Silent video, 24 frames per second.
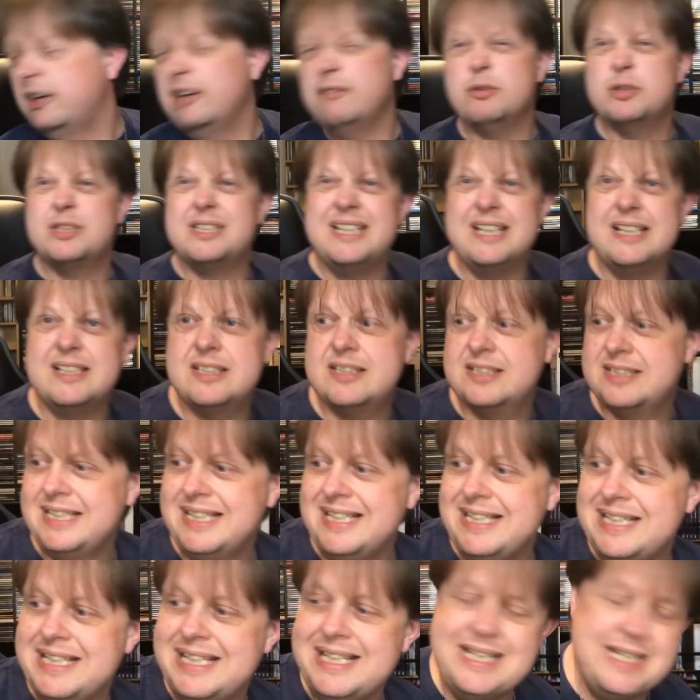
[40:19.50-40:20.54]
5 or 6
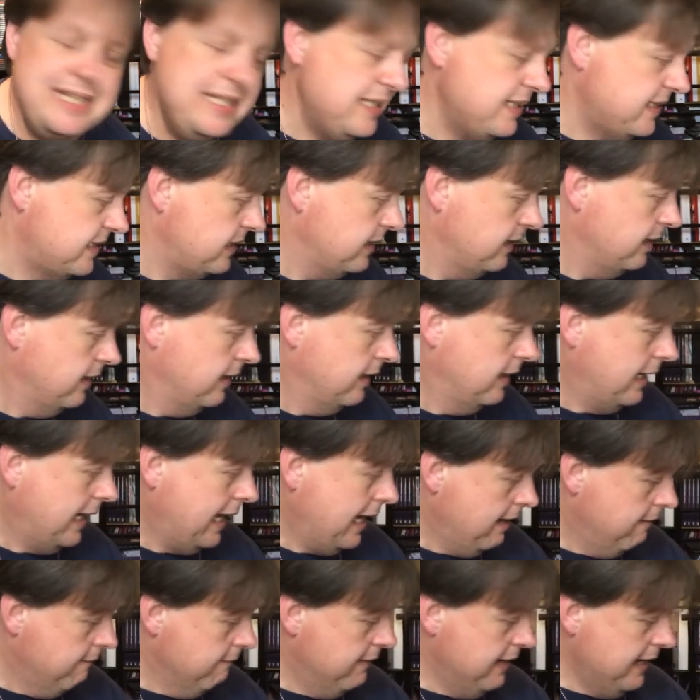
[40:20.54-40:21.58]
CDs,
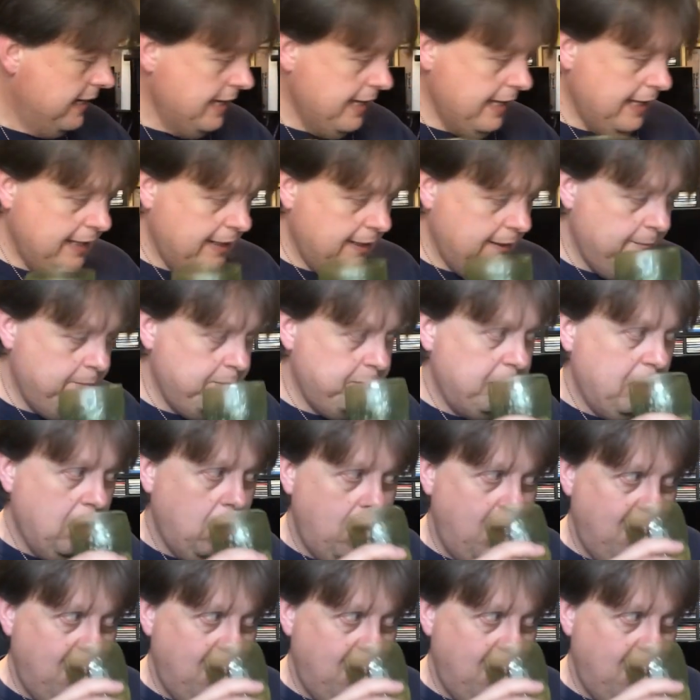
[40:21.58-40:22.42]
and then